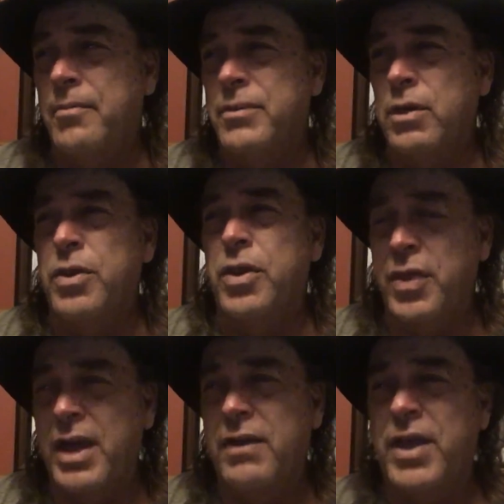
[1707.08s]
You would
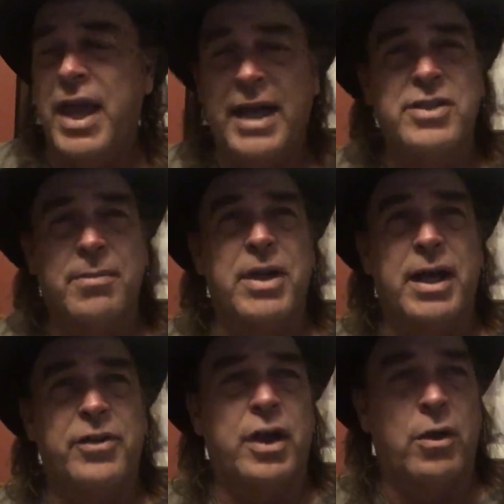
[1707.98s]
think if they had something
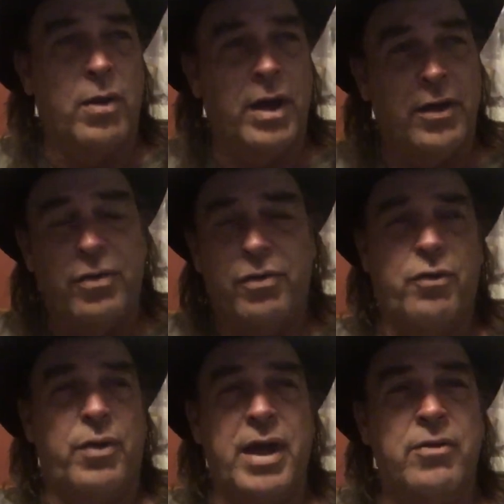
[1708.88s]
out there with
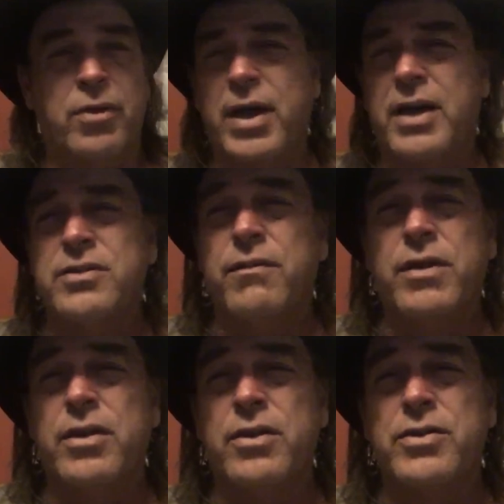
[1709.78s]
300,000
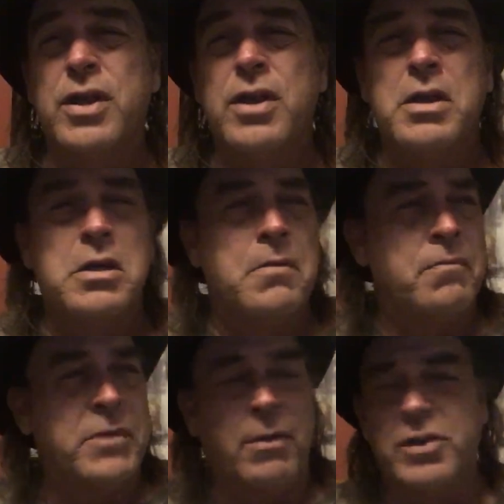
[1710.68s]
views,
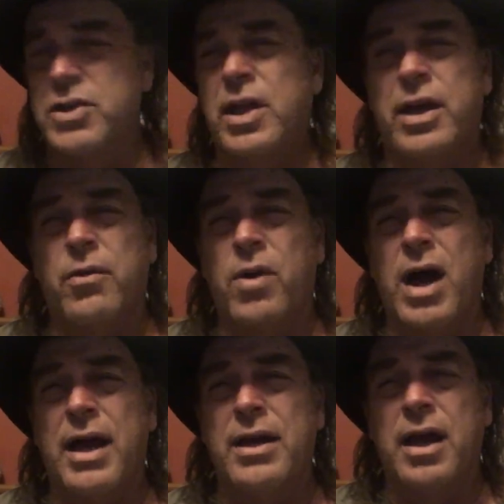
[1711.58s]
they would just let it
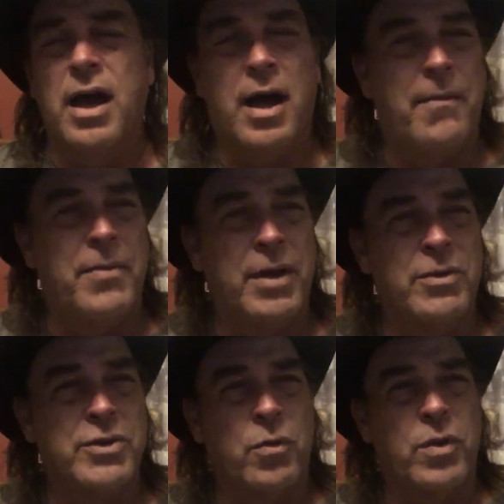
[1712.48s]
ride. There
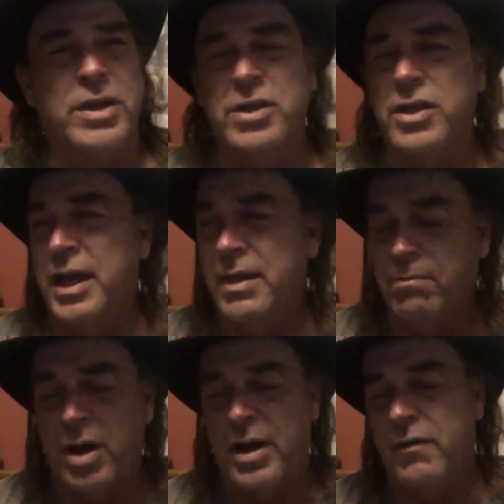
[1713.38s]
was a reason they
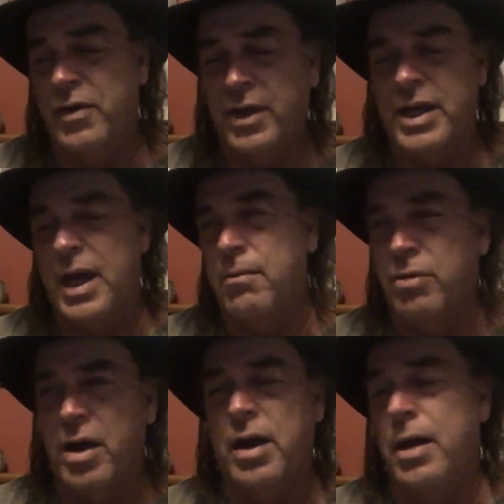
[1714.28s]
brought everything down and
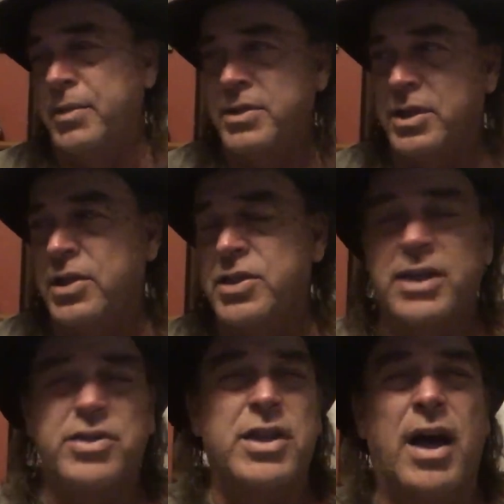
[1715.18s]
brought it up. Is it to
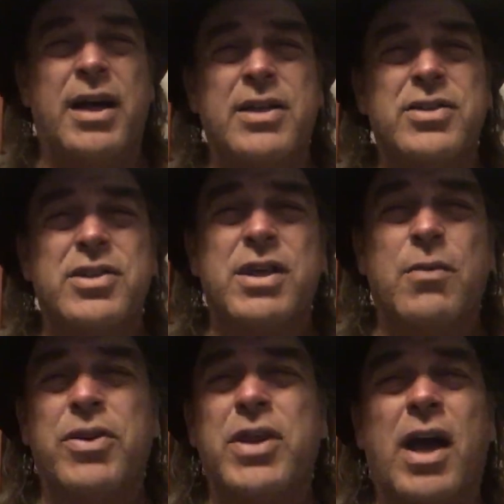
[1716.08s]
test the audience to see
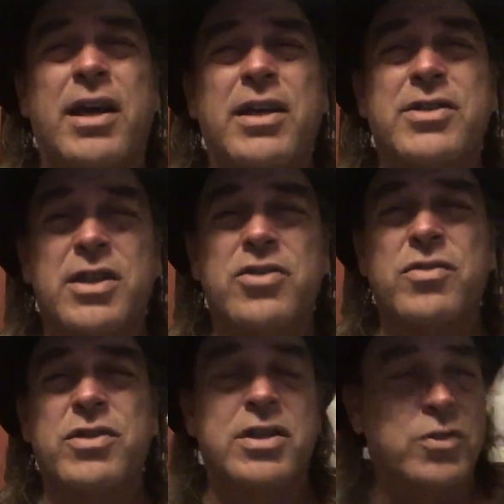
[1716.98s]
what the audience
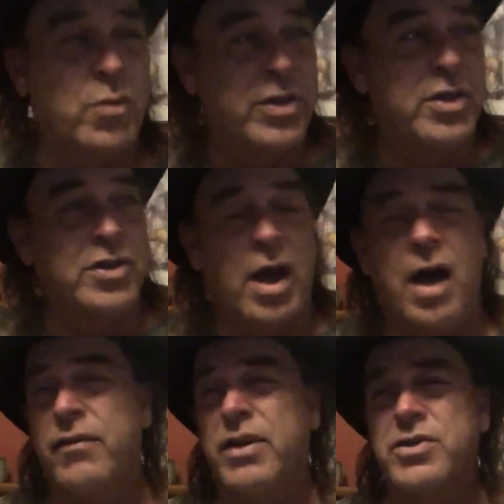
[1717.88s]
interest is, which is
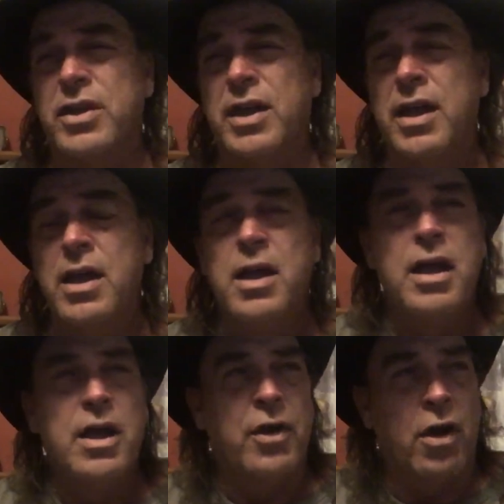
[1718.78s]
obviously
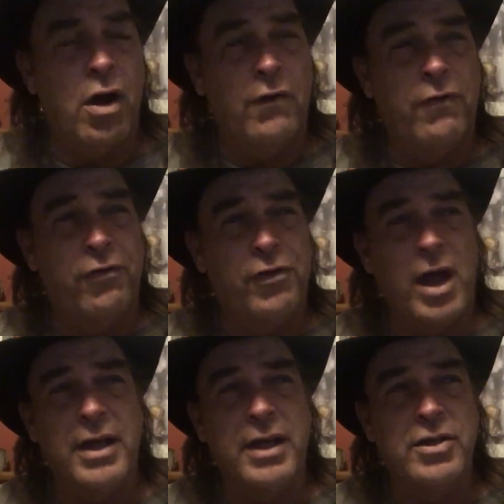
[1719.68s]
they're all
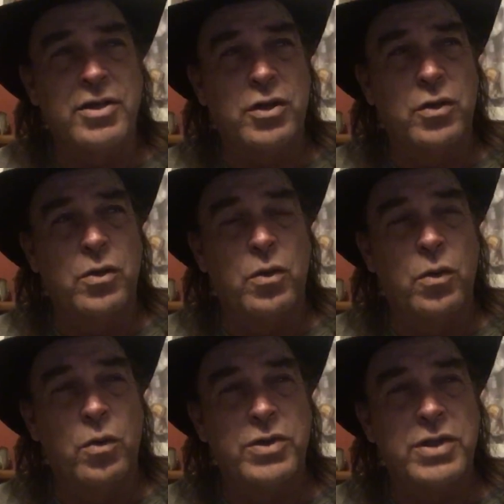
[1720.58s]
flocking
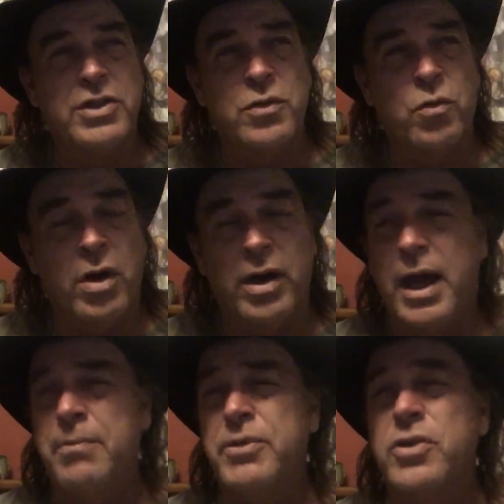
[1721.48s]
to season
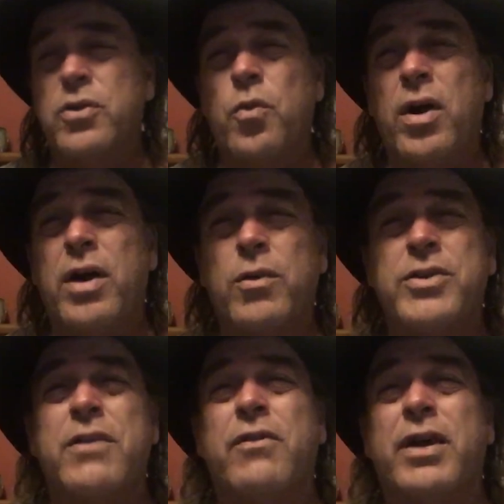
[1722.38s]
1, episode 1.
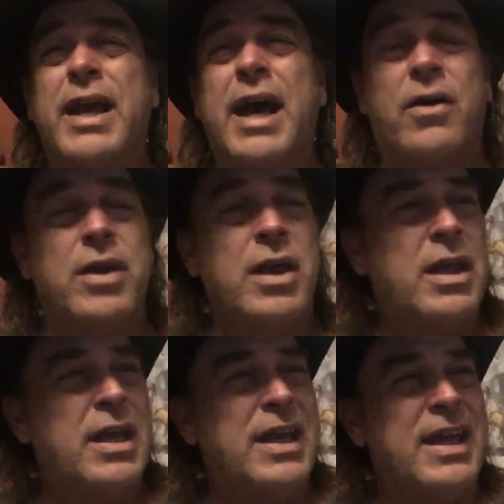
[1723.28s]
Once they find out
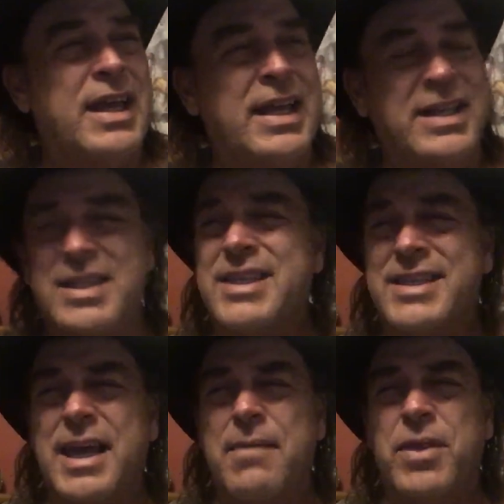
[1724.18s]
it's the
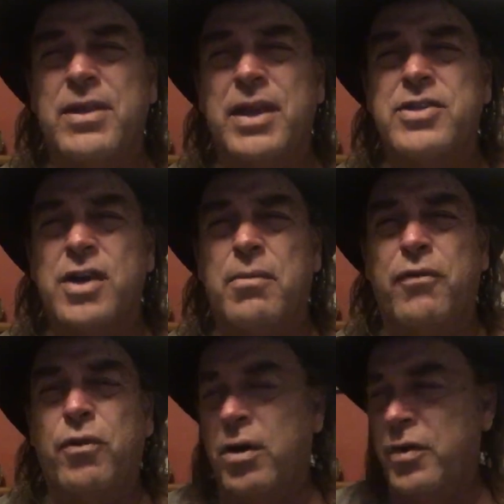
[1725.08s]
same thing they saw
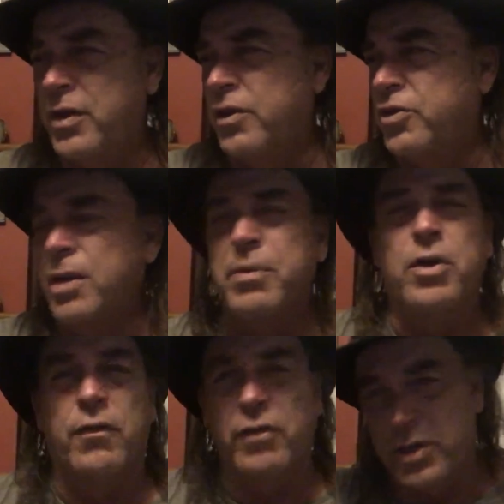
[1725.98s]
before, then they're
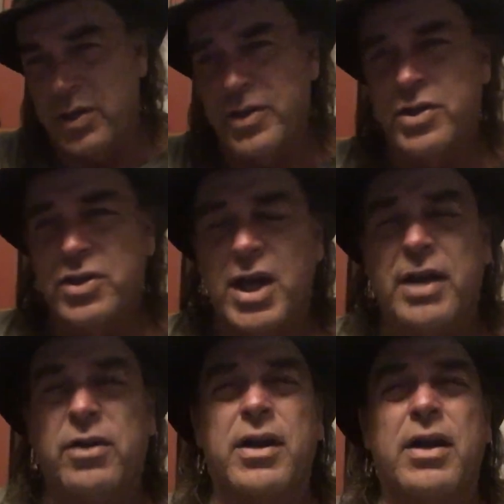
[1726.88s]
jumping over to this
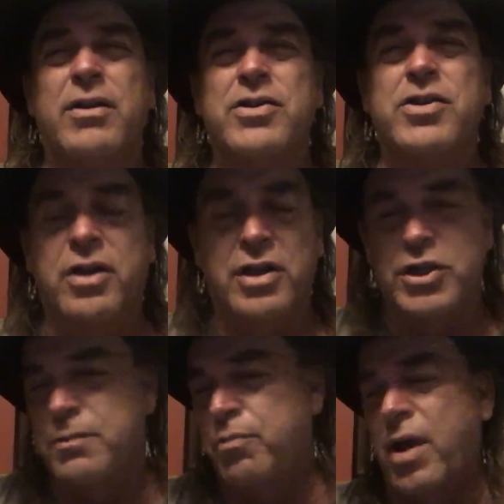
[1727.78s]
channel here and starting to
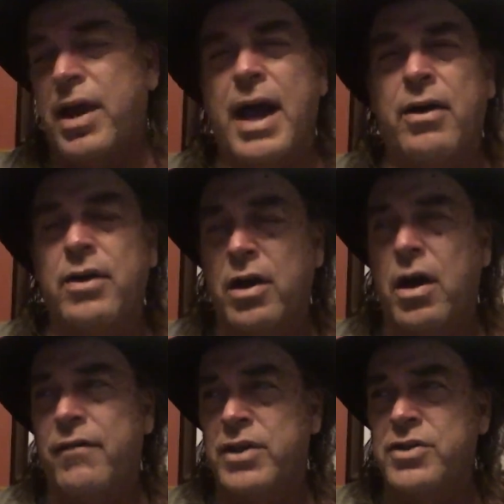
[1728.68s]
spread out. And
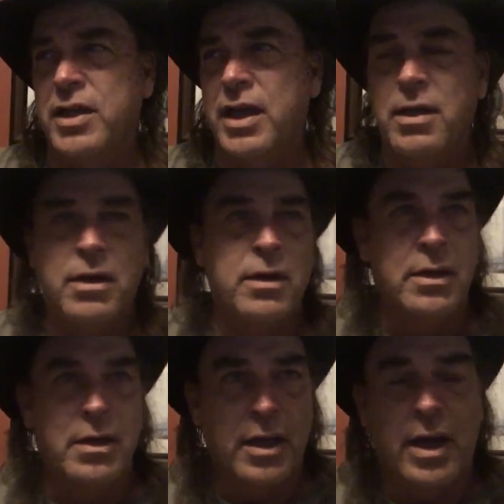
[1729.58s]
obviously,
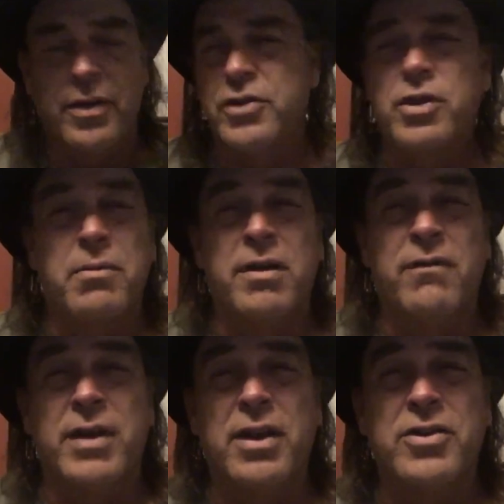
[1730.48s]
God, there's so many
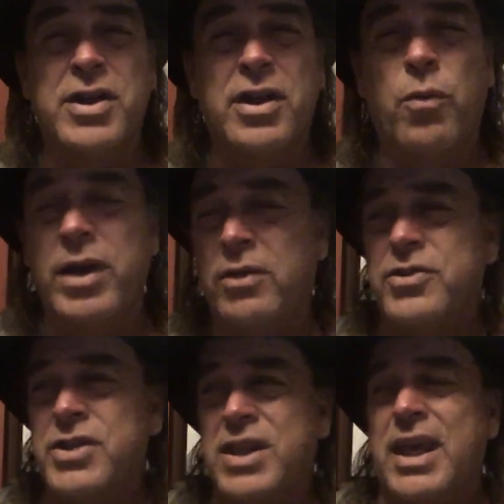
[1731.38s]
videos here. We don't
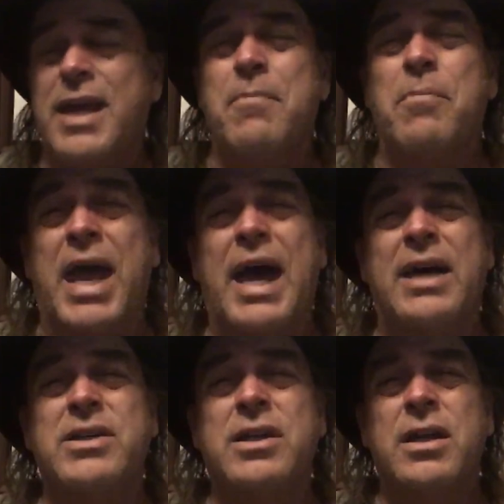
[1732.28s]
see the
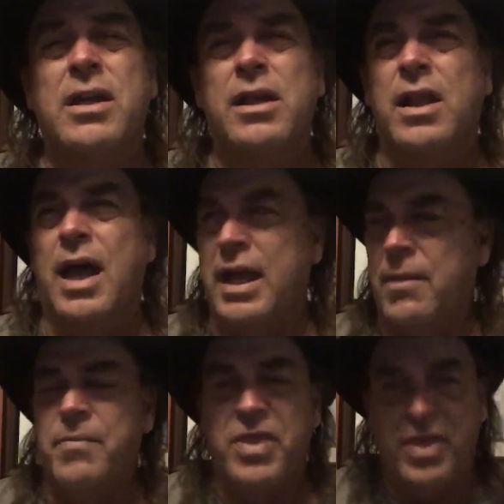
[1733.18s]
impact like
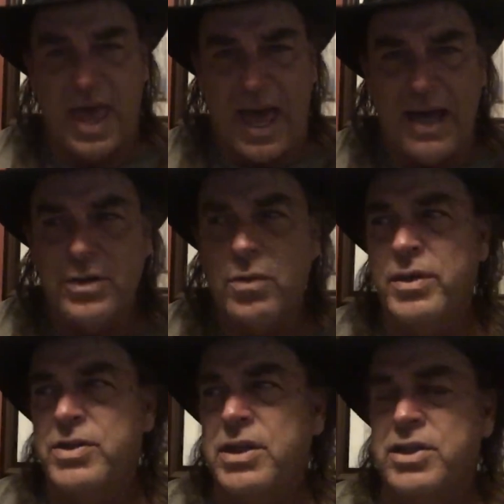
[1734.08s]
that.
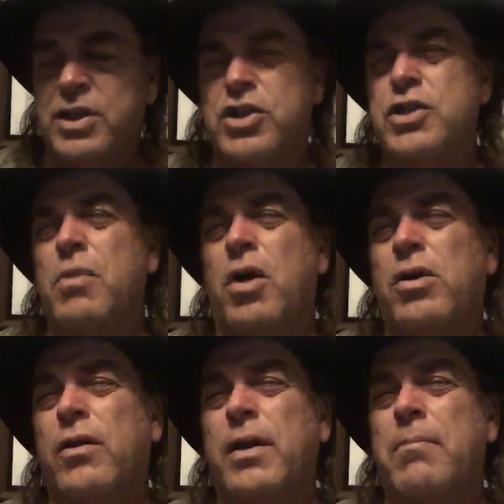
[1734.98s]
We see such a
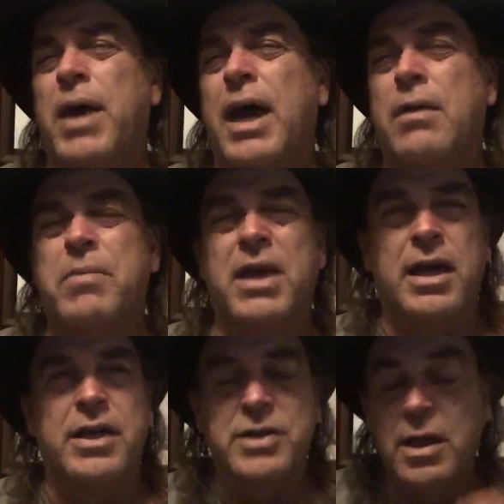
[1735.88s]
smaller impact
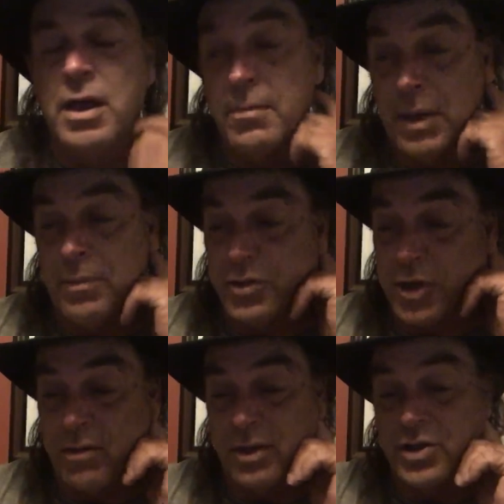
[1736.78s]
because people
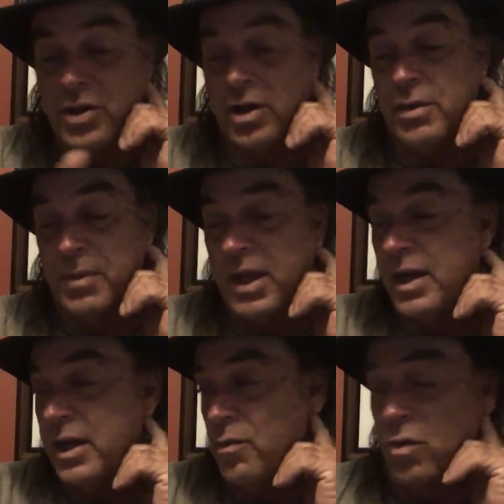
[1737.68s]
generally start at the
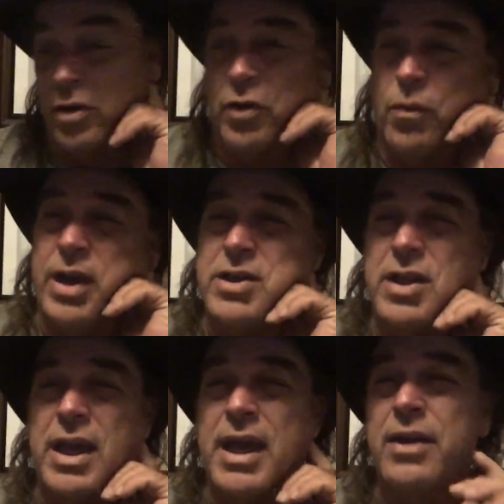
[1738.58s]
beginning and work their way to
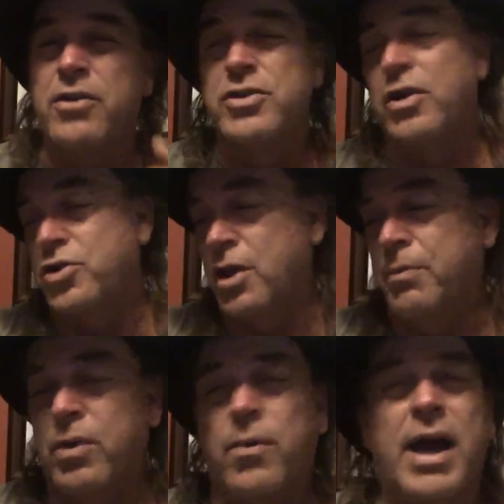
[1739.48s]
the end or start
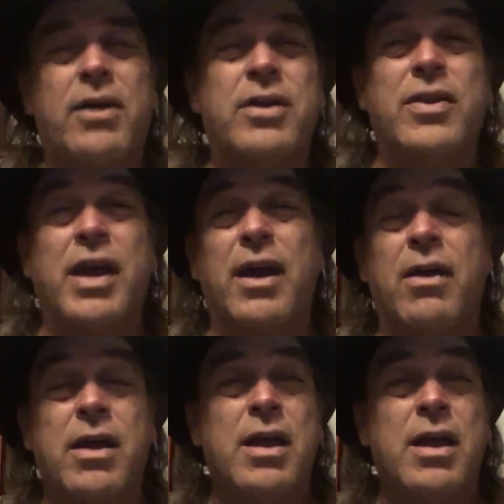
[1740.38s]
jumping around in there.